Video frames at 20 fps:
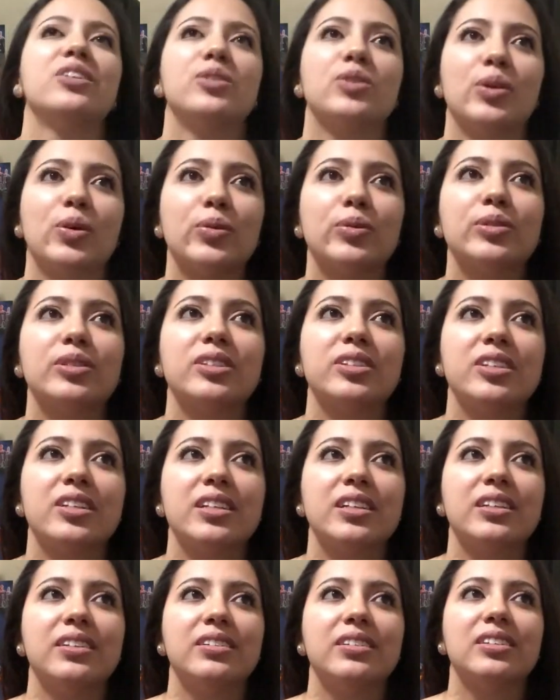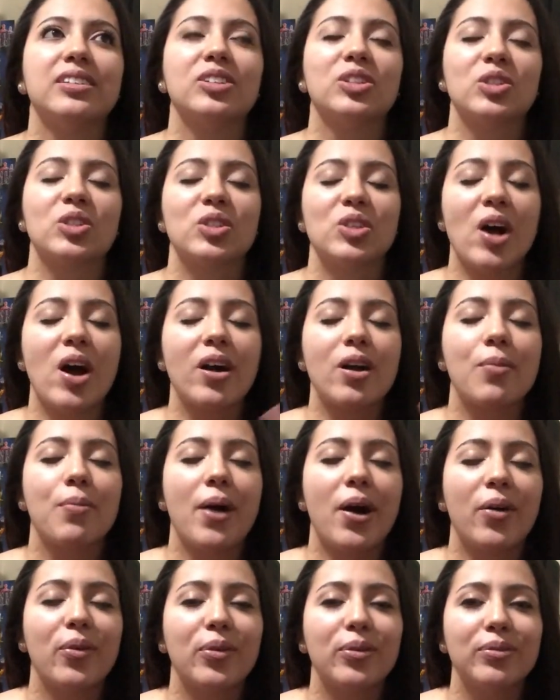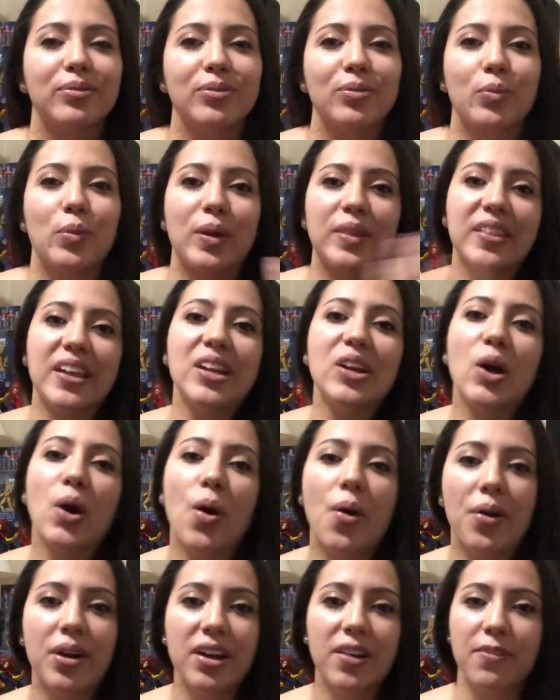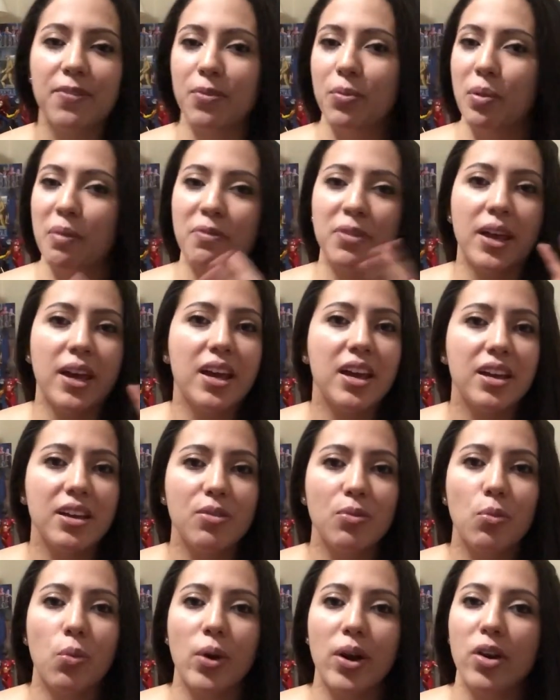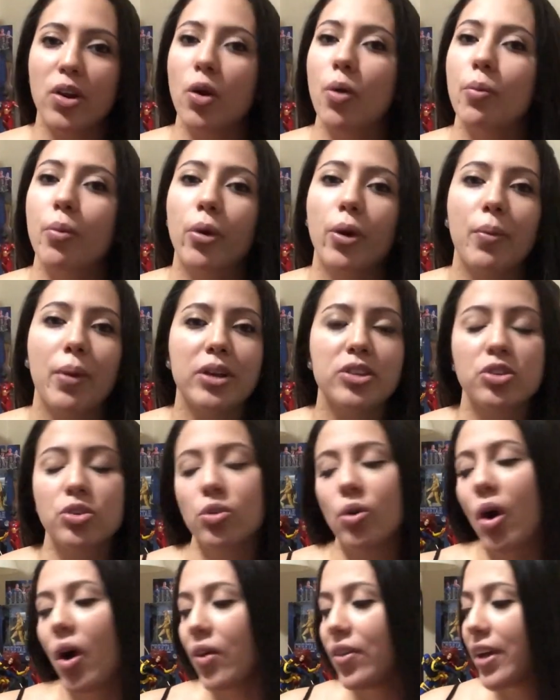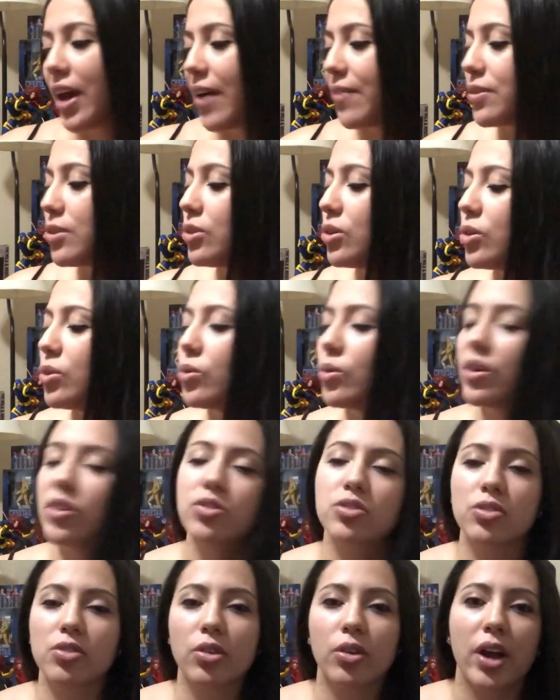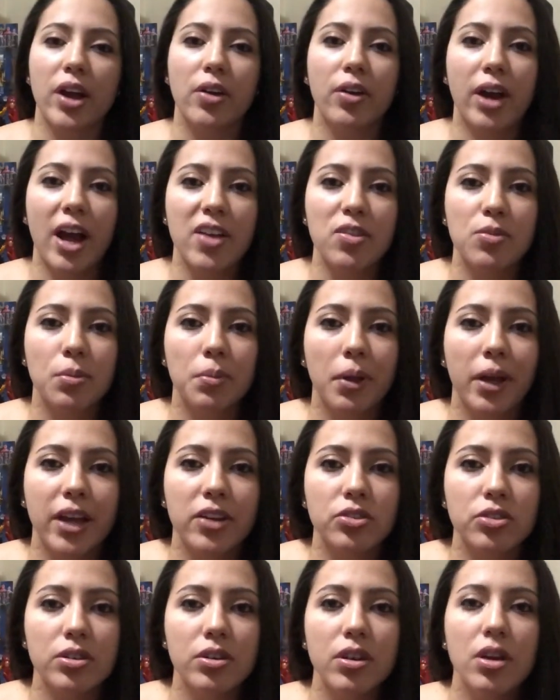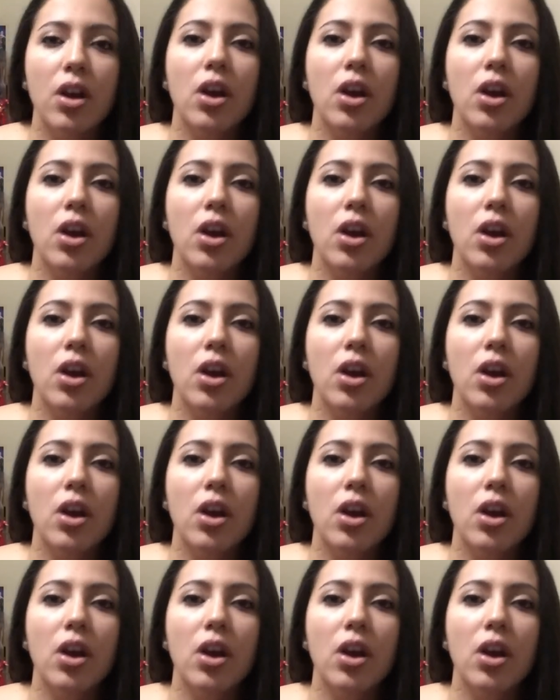Don't talk about what they know already. If they want to know more about you, all they have to do is just look at your CASPA application.